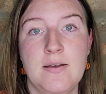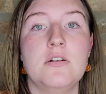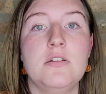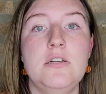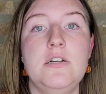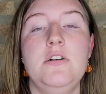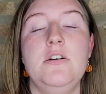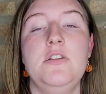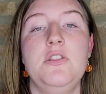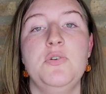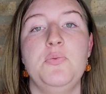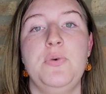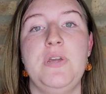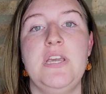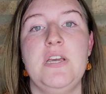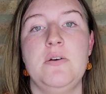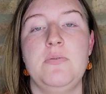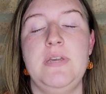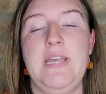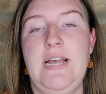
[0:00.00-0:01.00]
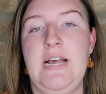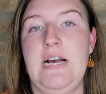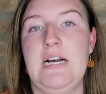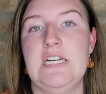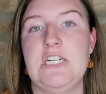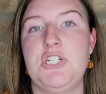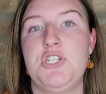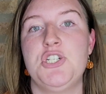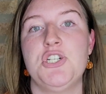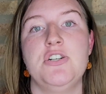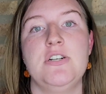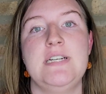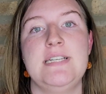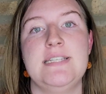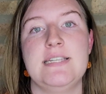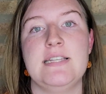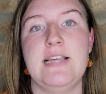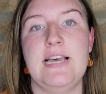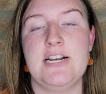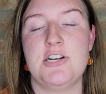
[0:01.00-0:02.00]
Earlier in the week, we had jury
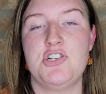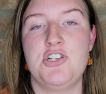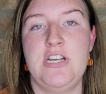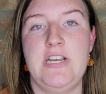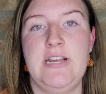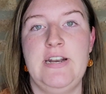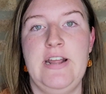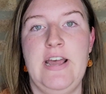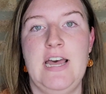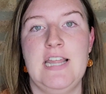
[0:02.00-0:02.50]
selection,